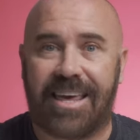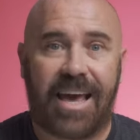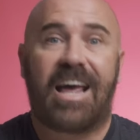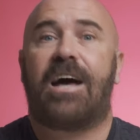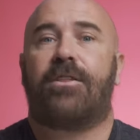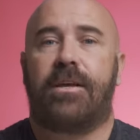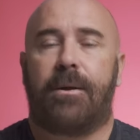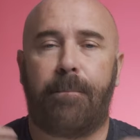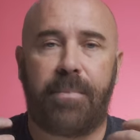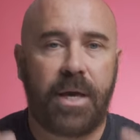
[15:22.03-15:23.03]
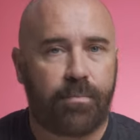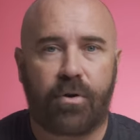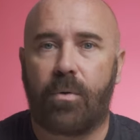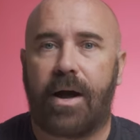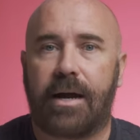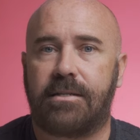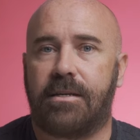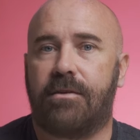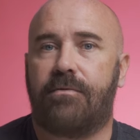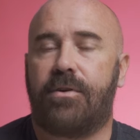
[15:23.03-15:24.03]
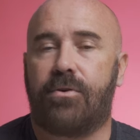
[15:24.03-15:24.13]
get out there, be proactive.